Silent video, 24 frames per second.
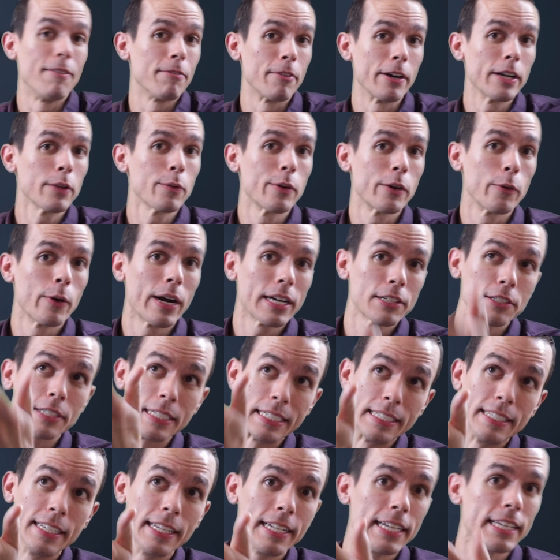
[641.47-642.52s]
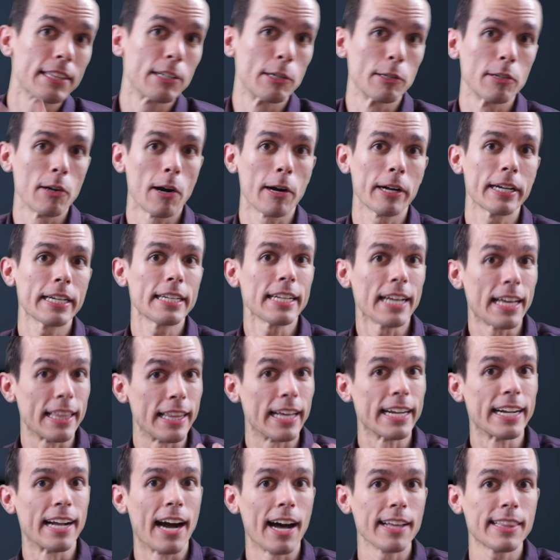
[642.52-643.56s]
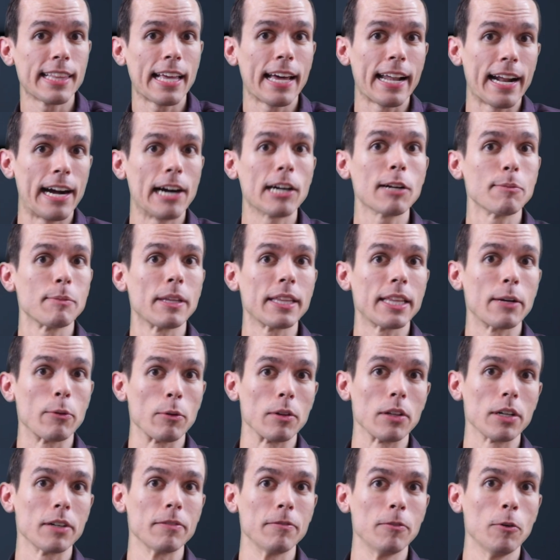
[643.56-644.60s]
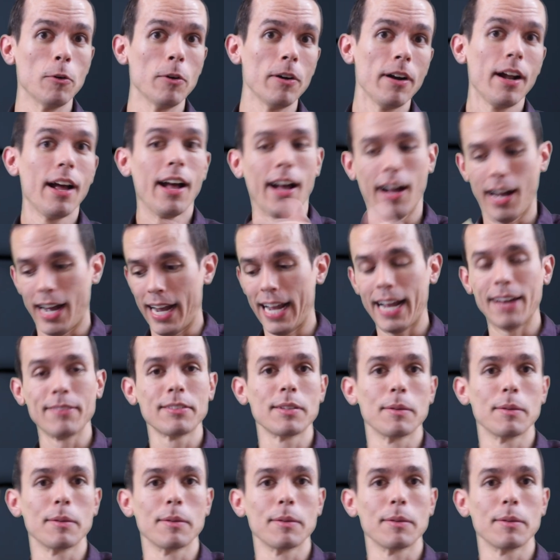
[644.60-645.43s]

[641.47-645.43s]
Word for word: And for anyone who actually did hit their target and they got that outcome that they were looking for, I have